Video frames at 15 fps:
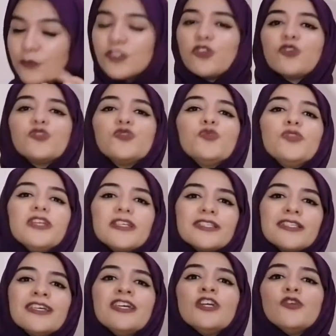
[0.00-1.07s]
Don't do
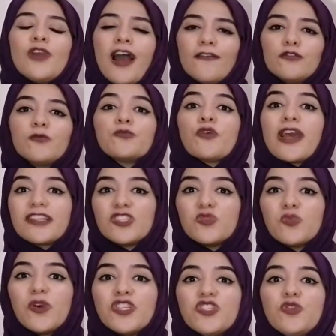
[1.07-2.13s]
this. You have to practice
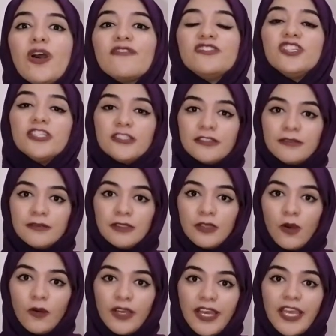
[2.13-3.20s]
what you have done,
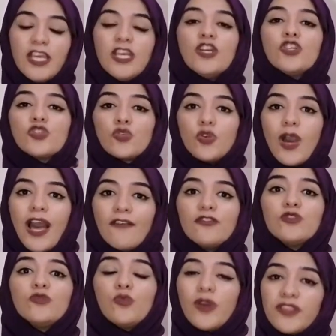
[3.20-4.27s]
okay? So you have
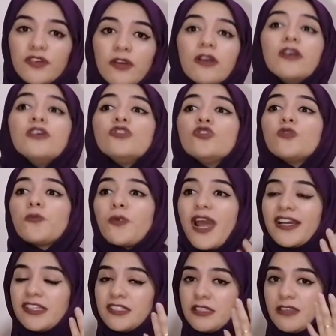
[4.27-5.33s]
to, whether to
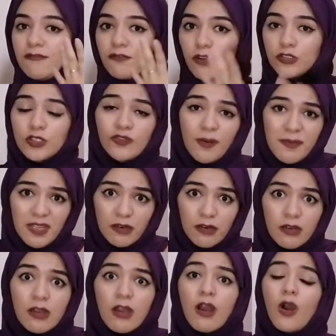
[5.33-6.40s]
practice in front of a
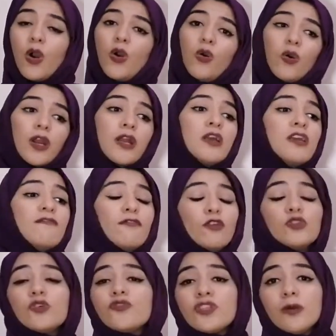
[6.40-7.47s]
mirror or in
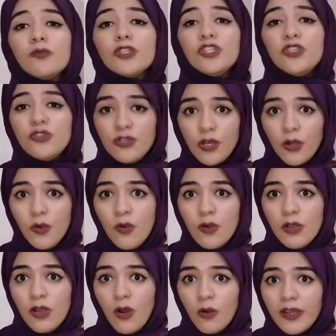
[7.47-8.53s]
front of someone you know,
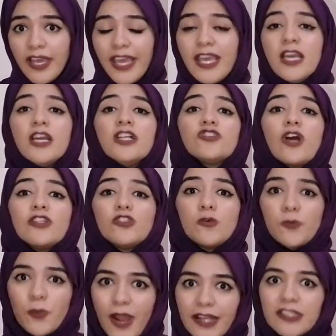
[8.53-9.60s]
okay? Try to
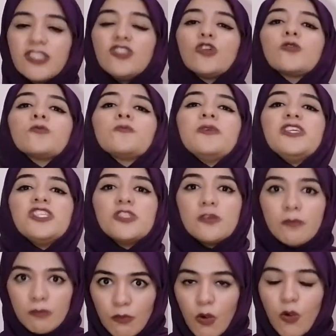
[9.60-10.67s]
practice your speech
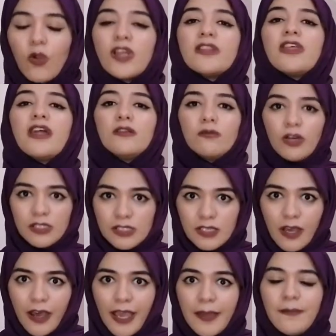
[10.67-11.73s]
more than one
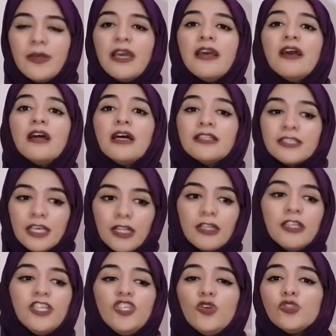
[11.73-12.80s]
time till
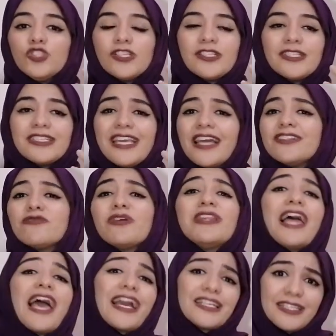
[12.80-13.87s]
you just get
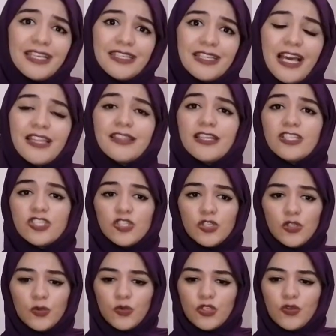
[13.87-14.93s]
relaxed and that
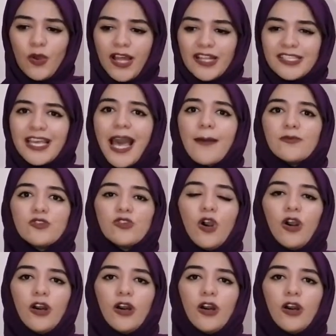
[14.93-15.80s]
you adapt